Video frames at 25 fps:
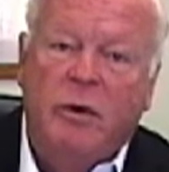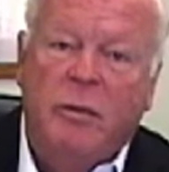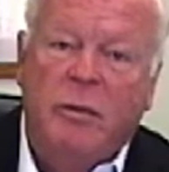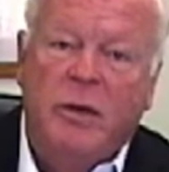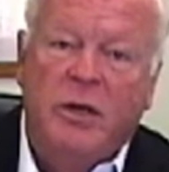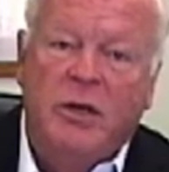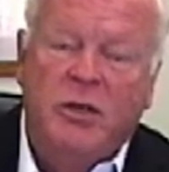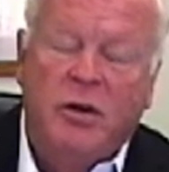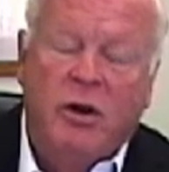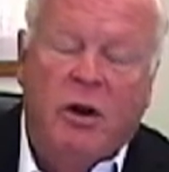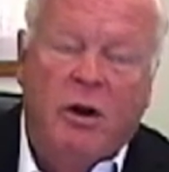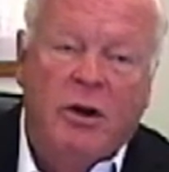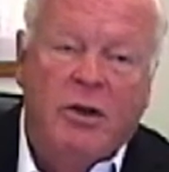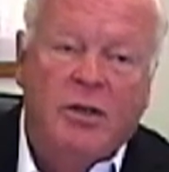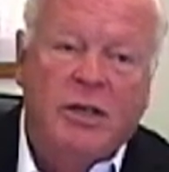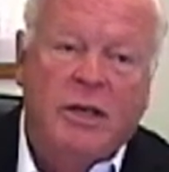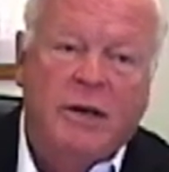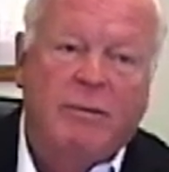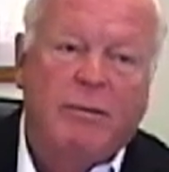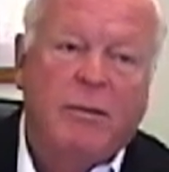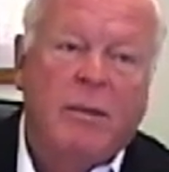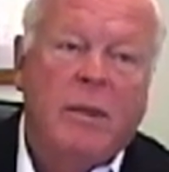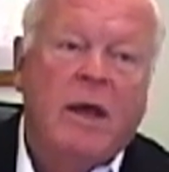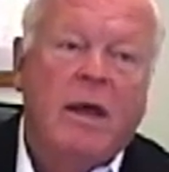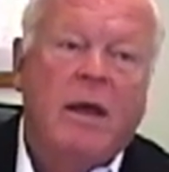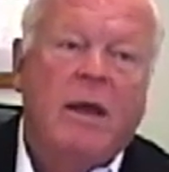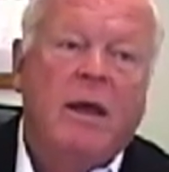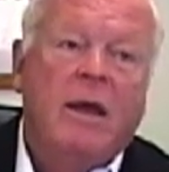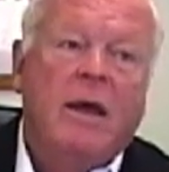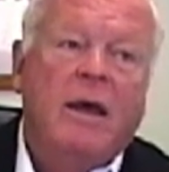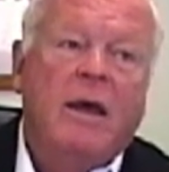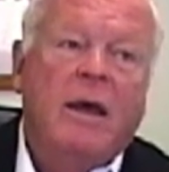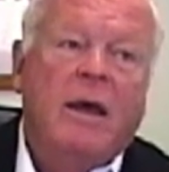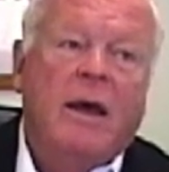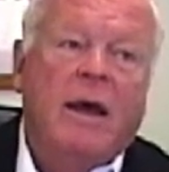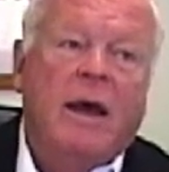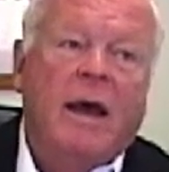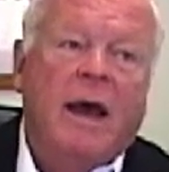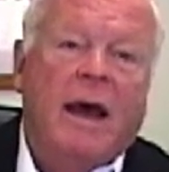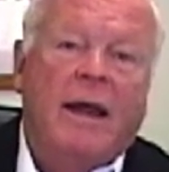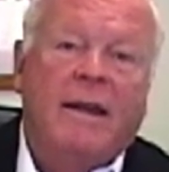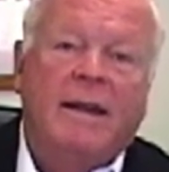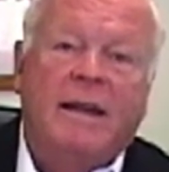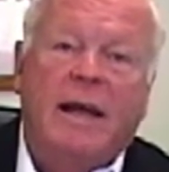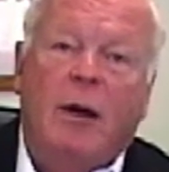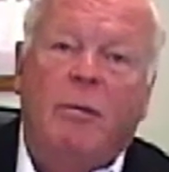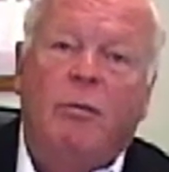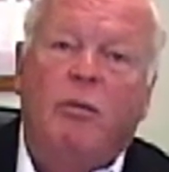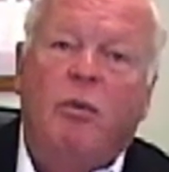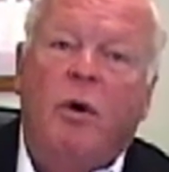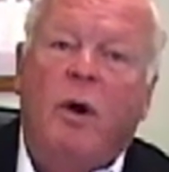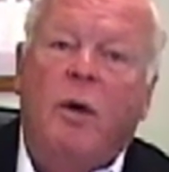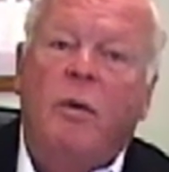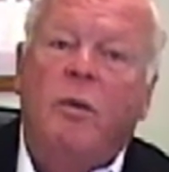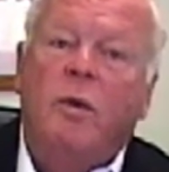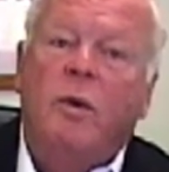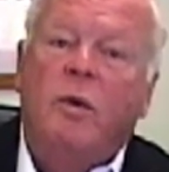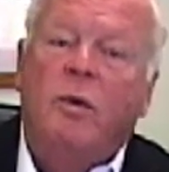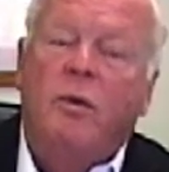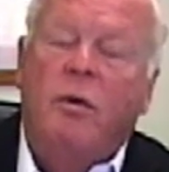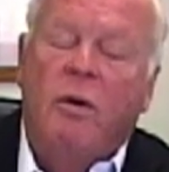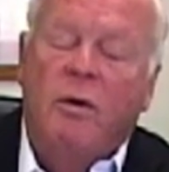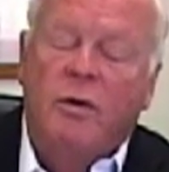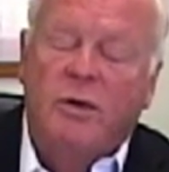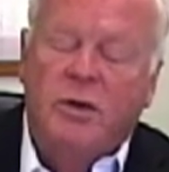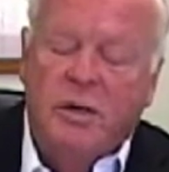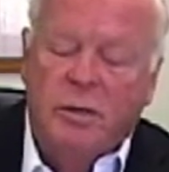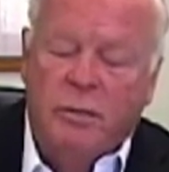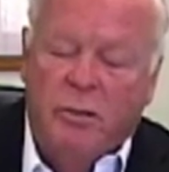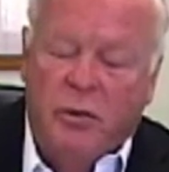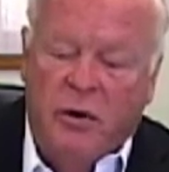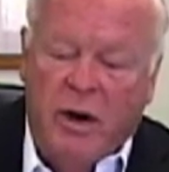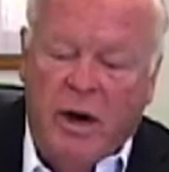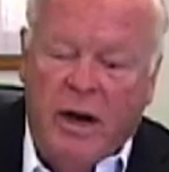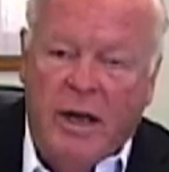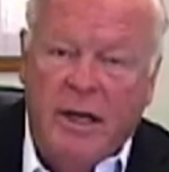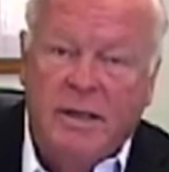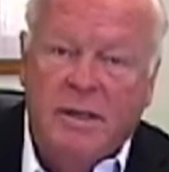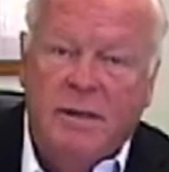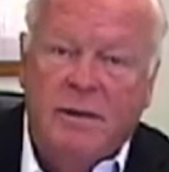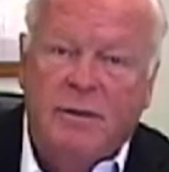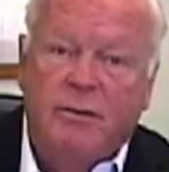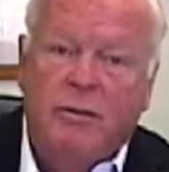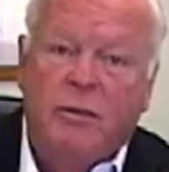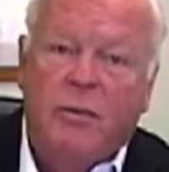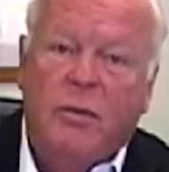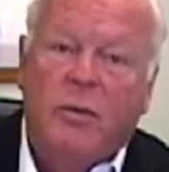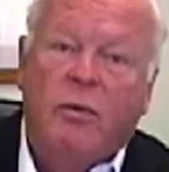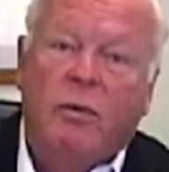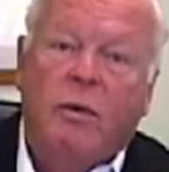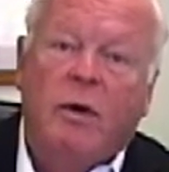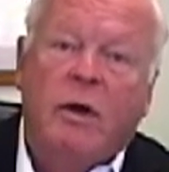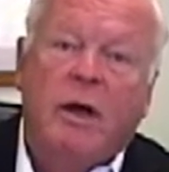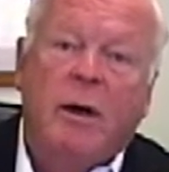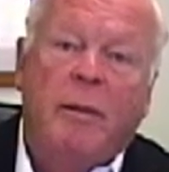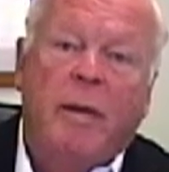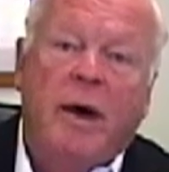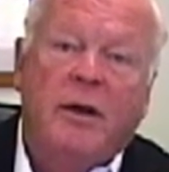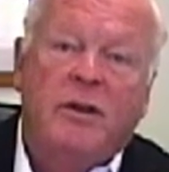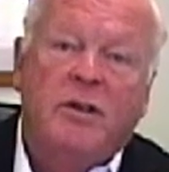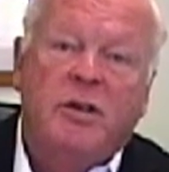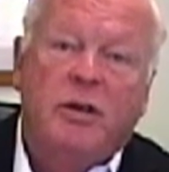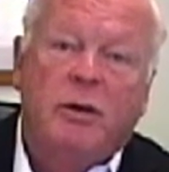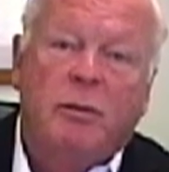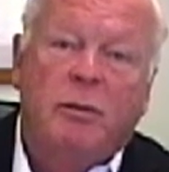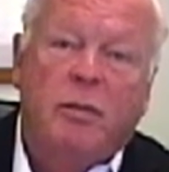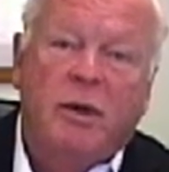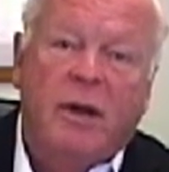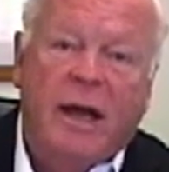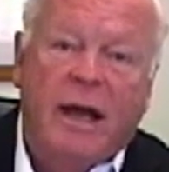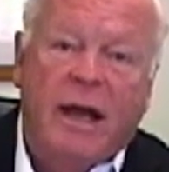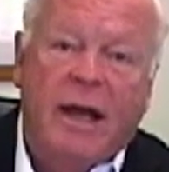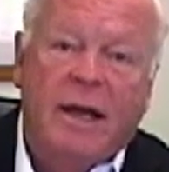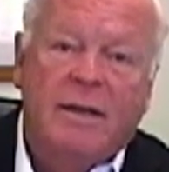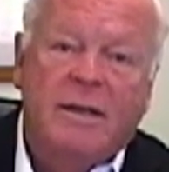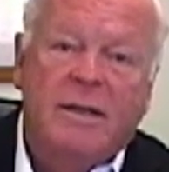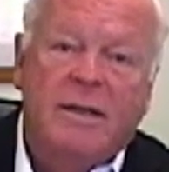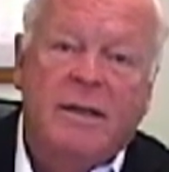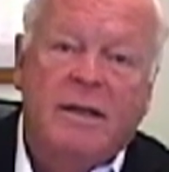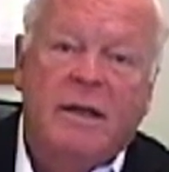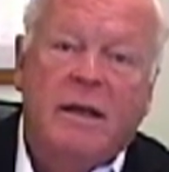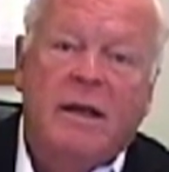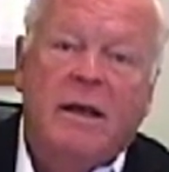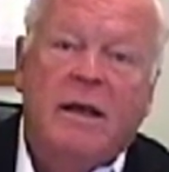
be charging. At that point, we'll quote your price, we'll come out to your plant,